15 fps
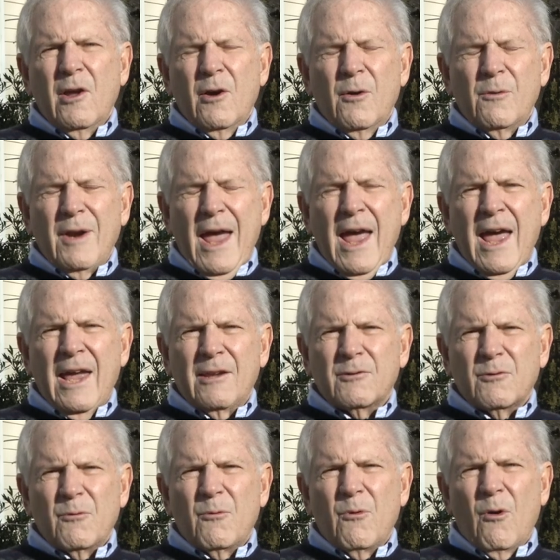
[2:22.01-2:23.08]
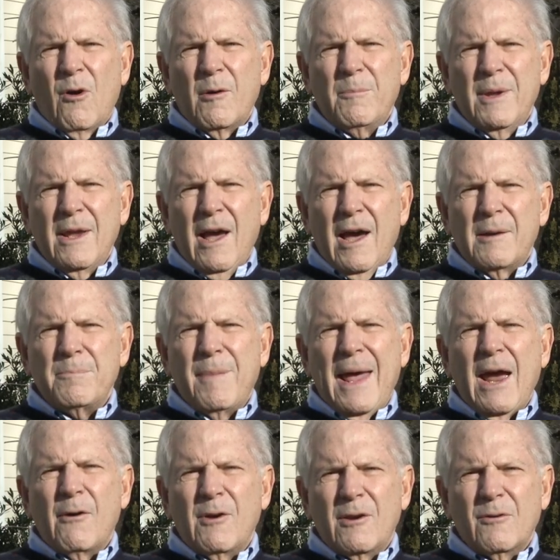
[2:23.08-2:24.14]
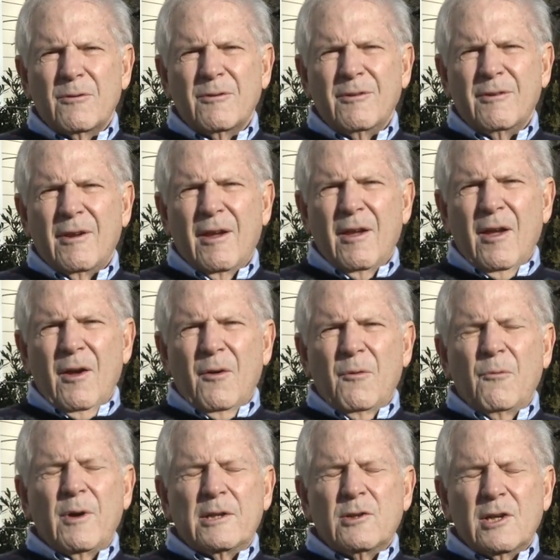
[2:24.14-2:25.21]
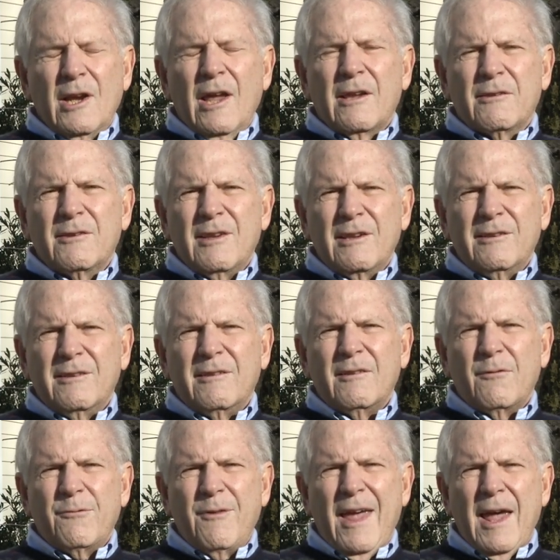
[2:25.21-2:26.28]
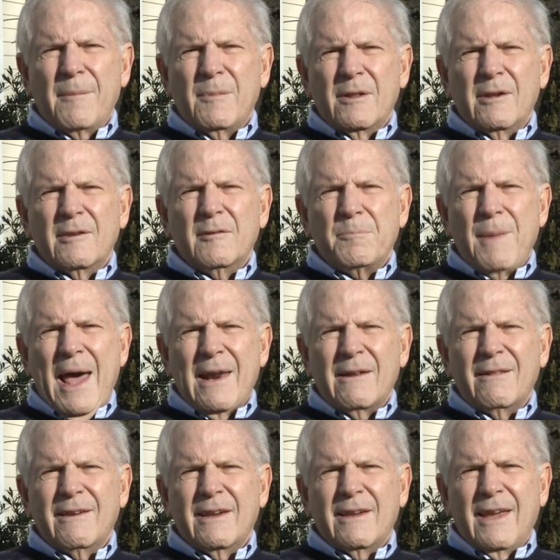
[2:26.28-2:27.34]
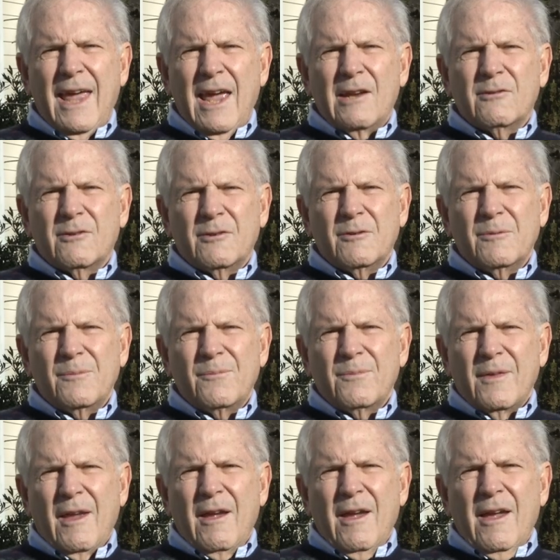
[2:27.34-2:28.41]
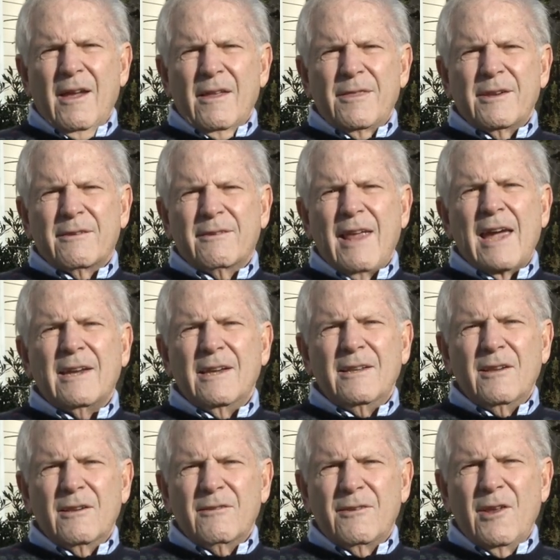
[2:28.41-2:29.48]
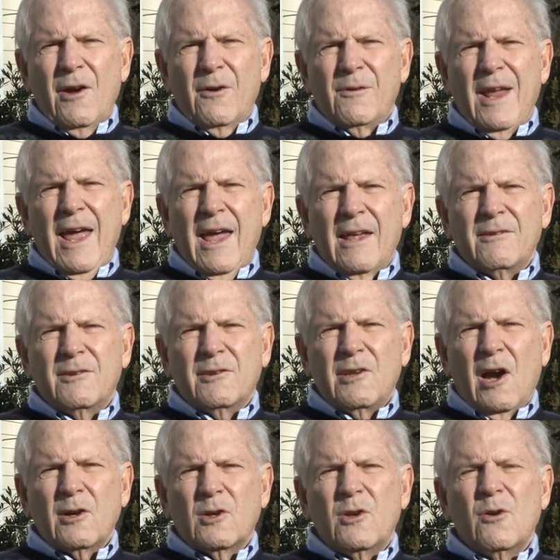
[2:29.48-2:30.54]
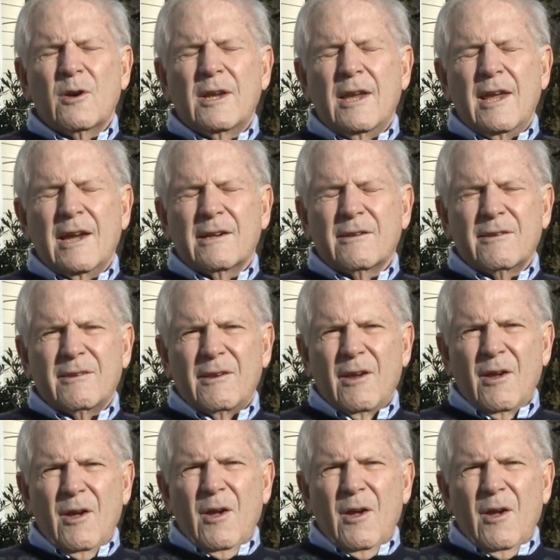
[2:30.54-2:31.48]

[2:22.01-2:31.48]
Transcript: known as Roar Beyond Barriers, which assists families battling cancer. The second is known as Dunk Your Kicks,